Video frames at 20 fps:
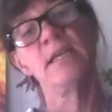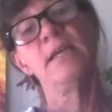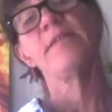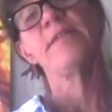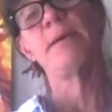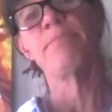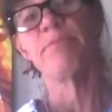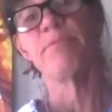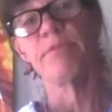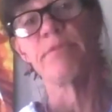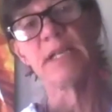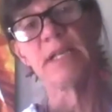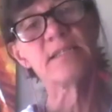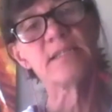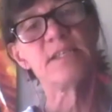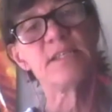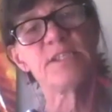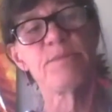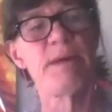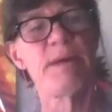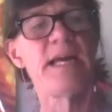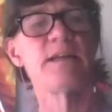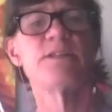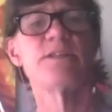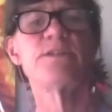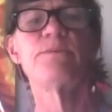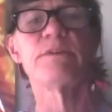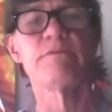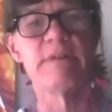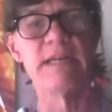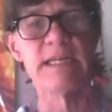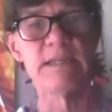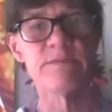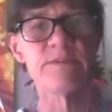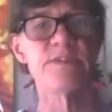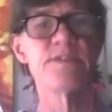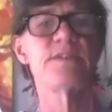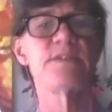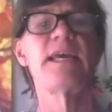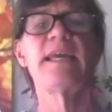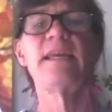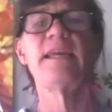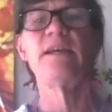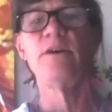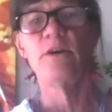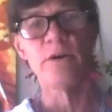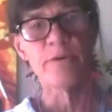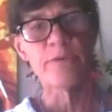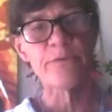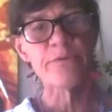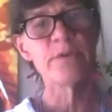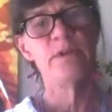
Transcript: that brings us back to a ground state of